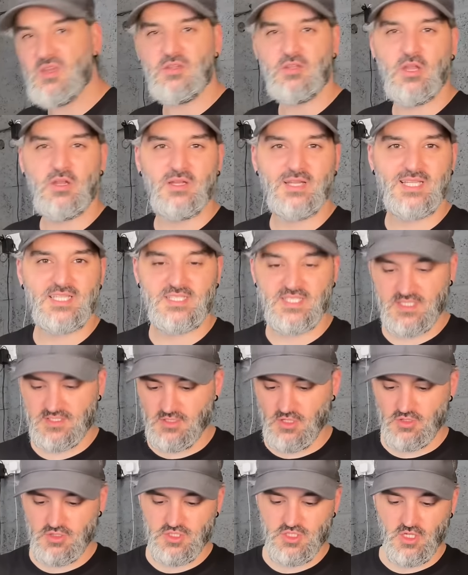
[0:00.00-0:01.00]
None listed,
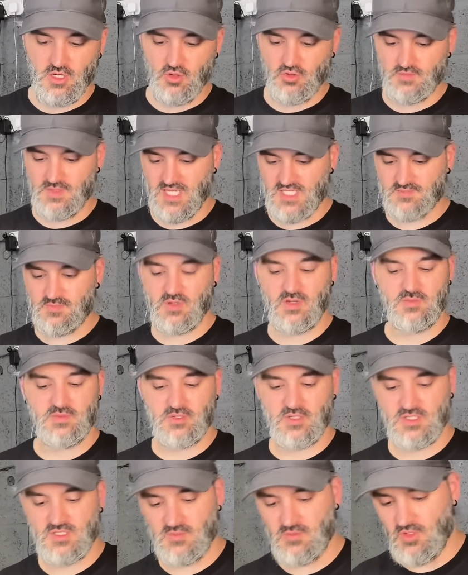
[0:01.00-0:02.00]
none sold. That's probably
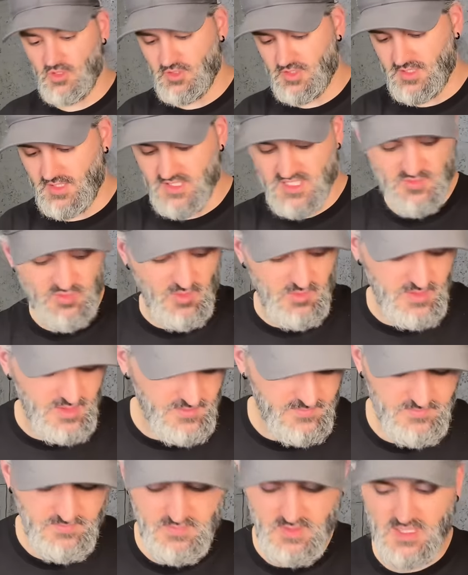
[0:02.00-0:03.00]
because I'm not looking into it
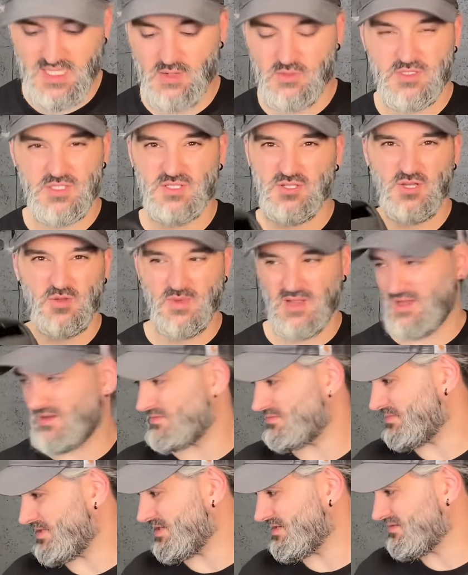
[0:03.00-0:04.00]
properly. But that was £2,
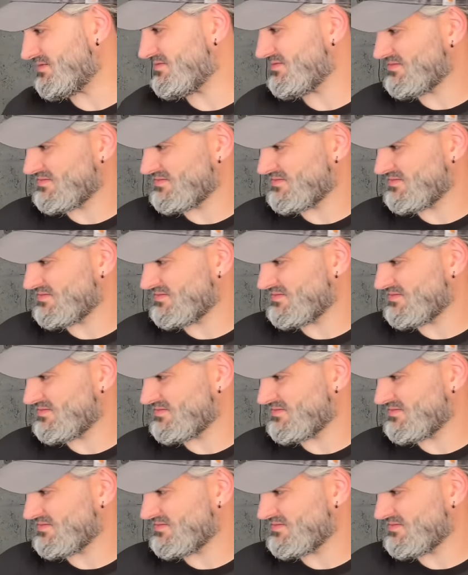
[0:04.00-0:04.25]
man.